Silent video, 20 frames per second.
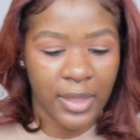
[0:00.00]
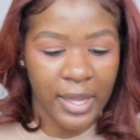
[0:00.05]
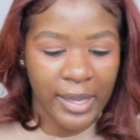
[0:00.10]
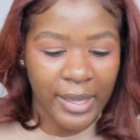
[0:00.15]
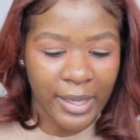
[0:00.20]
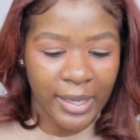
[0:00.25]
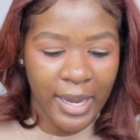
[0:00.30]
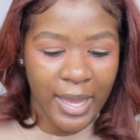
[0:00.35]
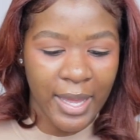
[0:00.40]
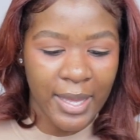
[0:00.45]
thick
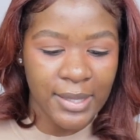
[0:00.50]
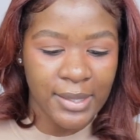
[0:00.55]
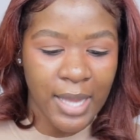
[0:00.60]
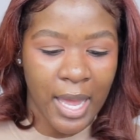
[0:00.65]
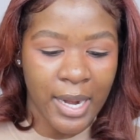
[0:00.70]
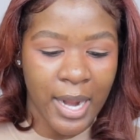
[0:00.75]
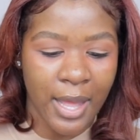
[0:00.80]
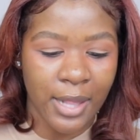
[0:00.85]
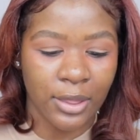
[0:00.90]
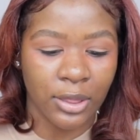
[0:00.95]
it is,
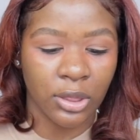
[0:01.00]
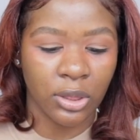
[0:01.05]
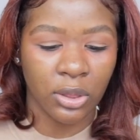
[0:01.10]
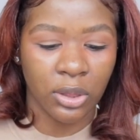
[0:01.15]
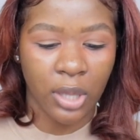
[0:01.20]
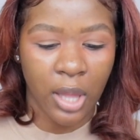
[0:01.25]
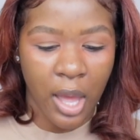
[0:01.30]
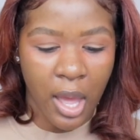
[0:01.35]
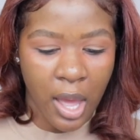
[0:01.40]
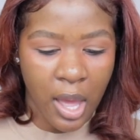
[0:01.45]
and I
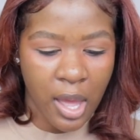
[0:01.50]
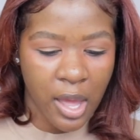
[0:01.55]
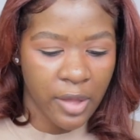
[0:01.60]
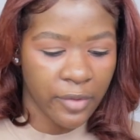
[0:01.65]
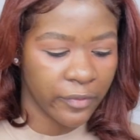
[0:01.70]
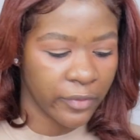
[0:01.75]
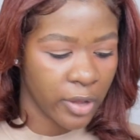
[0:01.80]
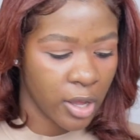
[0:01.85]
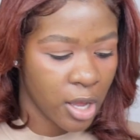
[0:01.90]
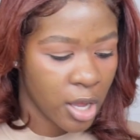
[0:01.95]

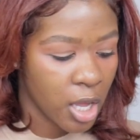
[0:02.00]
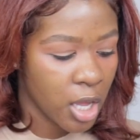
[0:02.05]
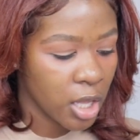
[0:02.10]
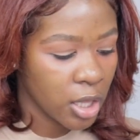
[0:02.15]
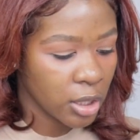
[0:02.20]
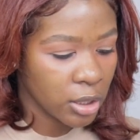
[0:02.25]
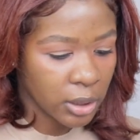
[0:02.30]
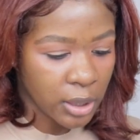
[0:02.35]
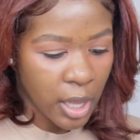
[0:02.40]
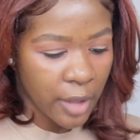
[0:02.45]
love
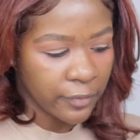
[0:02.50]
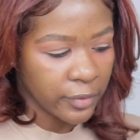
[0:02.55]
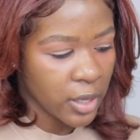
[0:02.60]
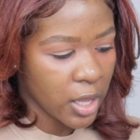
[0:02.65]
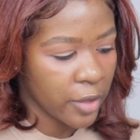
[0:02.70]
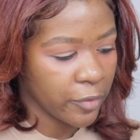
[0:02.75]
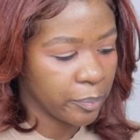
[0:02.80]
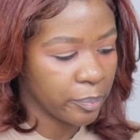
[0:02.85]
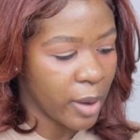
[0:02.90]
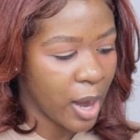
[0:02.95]
love
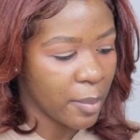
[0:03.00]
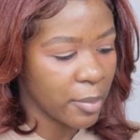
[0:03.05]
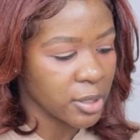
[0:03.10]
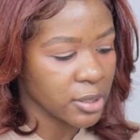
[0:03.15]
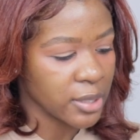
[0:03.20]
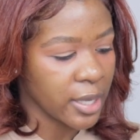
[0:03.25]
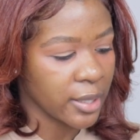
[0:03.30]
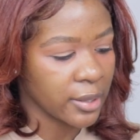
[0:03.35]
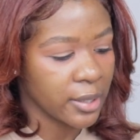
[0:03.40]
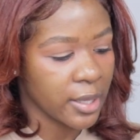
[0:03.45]
love
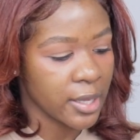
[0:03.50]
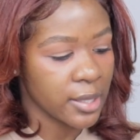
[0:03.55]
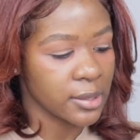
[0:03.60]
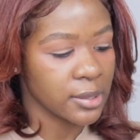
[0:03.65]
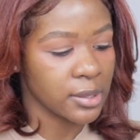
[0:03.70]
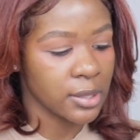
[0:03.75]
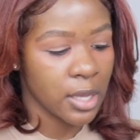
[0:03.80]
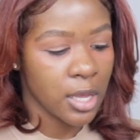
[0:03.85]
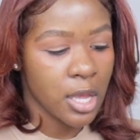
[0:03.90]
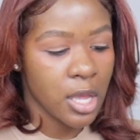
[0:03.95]
primers like
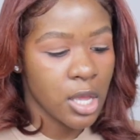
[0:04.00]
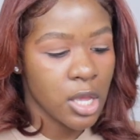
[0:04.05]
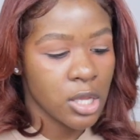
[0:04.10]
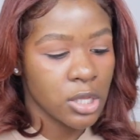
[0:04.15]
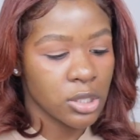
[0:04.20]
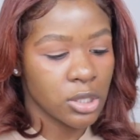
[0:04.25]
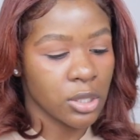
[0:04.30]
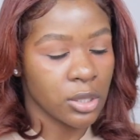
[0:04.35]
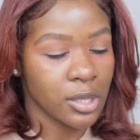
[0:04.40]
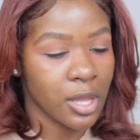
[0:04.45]
this.
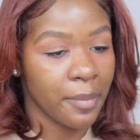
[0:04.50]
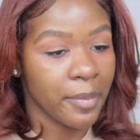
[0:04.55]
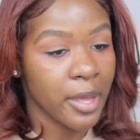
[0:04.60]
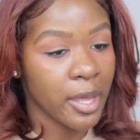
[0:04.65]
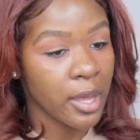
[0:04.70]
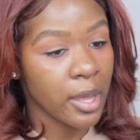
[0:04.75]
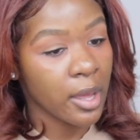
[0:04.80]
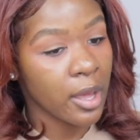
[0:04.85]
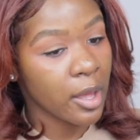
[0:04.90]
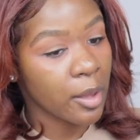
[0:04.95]
So let
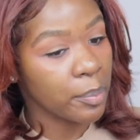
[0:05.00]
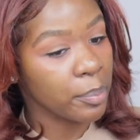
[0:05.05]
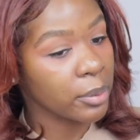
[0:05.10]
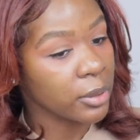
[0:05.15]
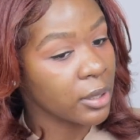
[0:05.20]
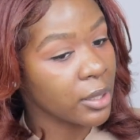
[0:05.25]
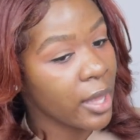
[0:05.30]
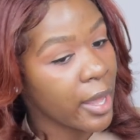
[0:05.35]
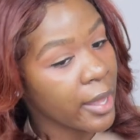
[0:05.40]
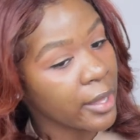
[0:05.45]
me
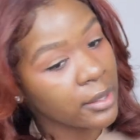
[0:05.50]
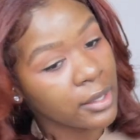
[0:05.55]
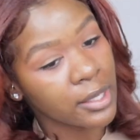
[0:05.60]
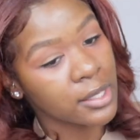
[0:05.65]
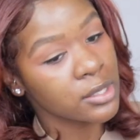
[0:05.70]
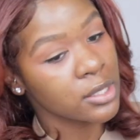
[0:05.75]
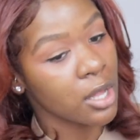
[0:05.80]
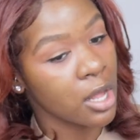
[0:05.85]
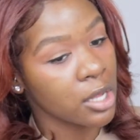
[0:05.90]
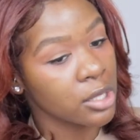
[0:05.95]
apply
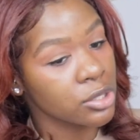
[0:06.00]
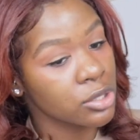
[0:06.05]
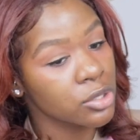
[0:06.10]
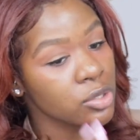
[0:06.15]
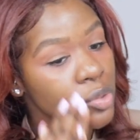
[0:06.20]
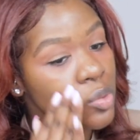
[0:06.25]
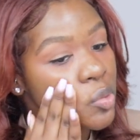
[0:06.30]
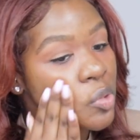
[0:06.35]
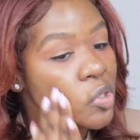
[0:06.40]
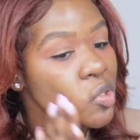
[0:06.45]
this
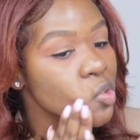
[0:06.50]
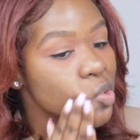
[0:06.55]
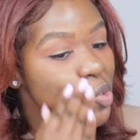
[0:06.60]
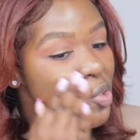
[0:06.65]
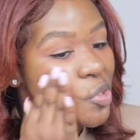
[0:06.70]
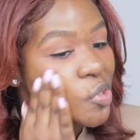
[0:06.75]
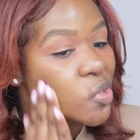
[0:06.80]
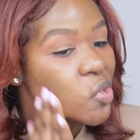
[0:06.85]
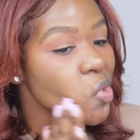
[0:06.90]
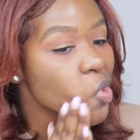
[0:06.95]
onto the
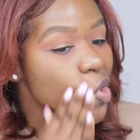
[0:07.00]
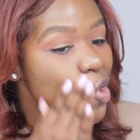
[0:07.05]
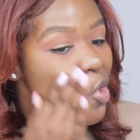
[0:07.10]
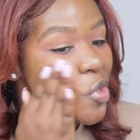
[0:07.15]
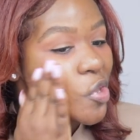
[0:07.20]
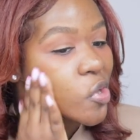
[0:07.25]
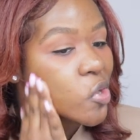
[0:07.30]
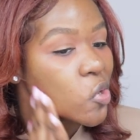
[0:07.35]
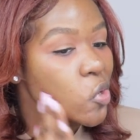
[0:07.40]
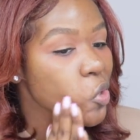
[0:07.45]

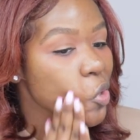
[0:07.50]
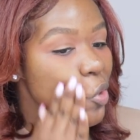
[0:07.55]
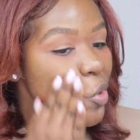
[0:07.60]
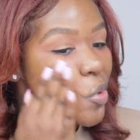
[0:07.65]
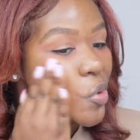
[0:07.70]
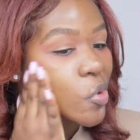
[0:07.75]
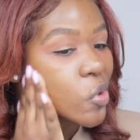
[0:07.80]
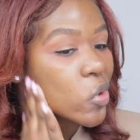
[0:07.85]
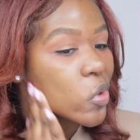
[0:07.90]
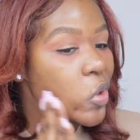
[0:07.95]
skin
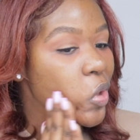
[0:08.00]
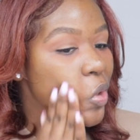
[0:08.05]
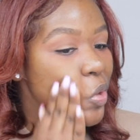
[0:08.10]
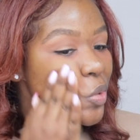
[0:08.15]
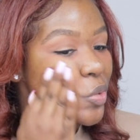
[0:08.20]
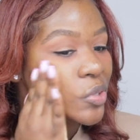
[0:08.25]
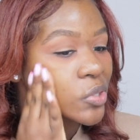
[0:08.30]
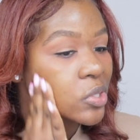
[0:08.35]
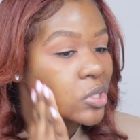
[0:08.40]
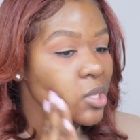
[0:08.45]

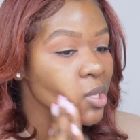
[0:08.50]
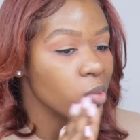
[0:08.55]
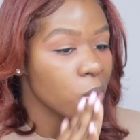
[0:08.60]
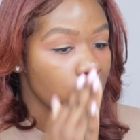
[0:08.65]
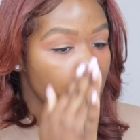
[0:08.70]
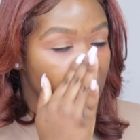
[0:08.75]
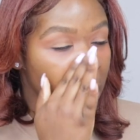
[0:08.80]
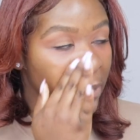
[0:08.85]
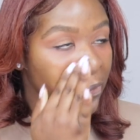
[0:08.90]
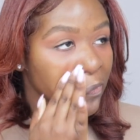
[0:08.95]
and see
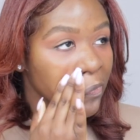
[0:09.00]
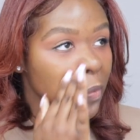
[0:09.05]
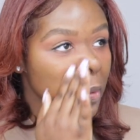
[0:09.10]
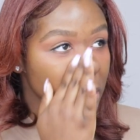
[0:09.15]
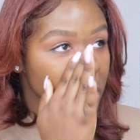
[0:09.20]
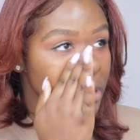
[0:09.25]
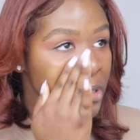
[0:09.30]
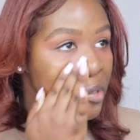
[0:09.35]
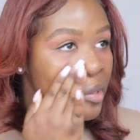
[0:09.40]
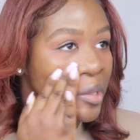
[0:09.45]
what it
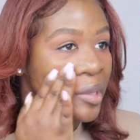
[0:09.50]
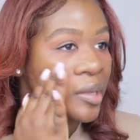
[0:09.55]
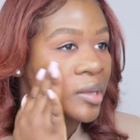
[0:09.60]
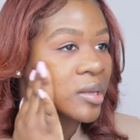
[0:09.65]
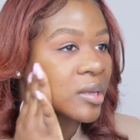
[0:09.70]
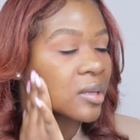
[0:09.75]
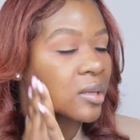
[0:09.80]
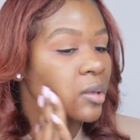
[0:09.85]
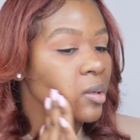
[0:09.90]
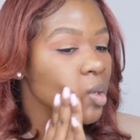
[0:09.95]
feels
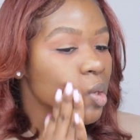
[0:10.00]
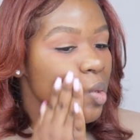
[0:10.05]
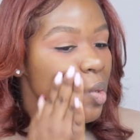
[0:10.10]
like.